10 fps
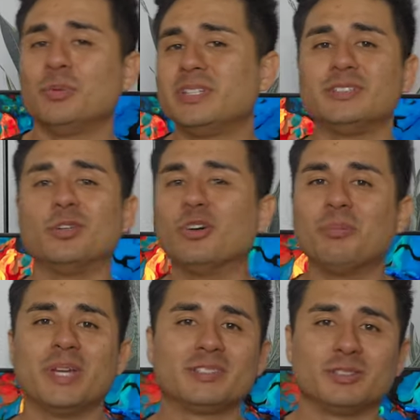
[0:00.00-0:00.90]
with these
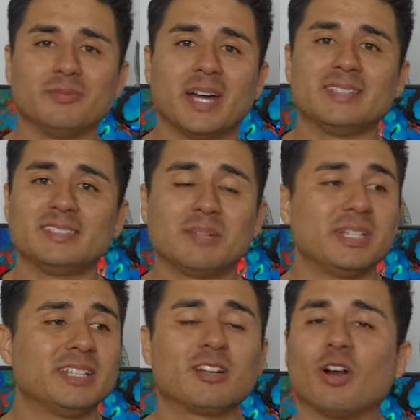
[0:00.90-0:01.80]
Google Pixel devices. I
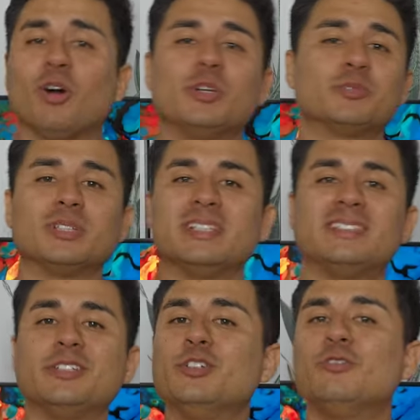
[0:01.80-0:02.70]
mean, they're always
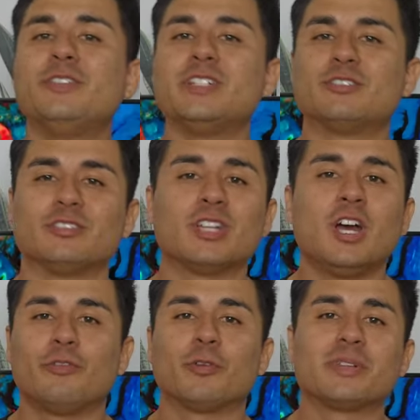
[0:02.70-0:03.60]
releasing new features
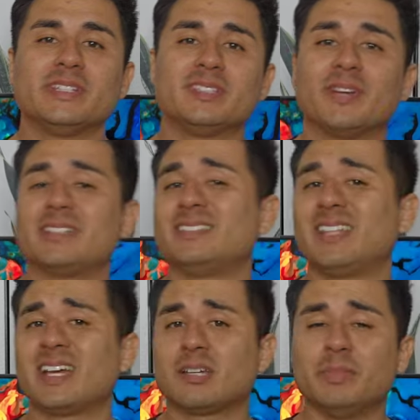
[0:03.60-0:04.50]
for these devices
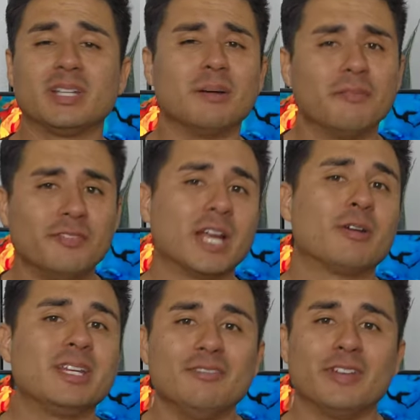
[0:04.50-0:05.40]
that can become
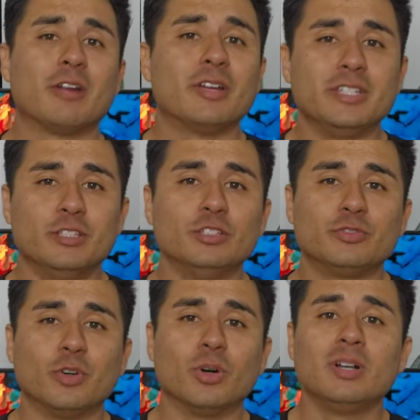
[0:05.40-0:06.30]
very, very
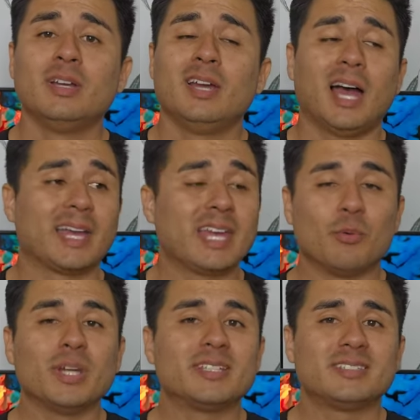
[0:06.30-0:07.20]
useful. I can't
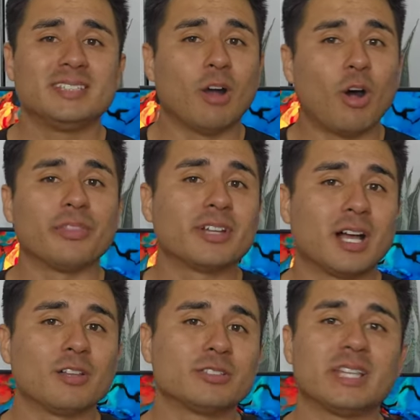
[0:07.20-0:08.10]
wait to see all the
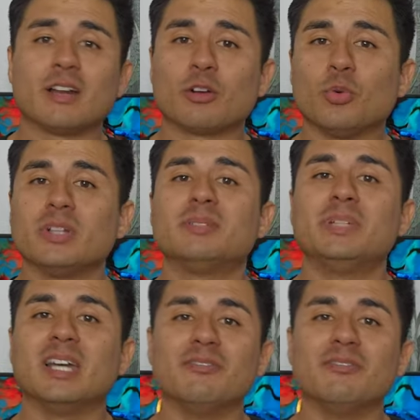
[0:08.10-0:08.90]
colors that are going to be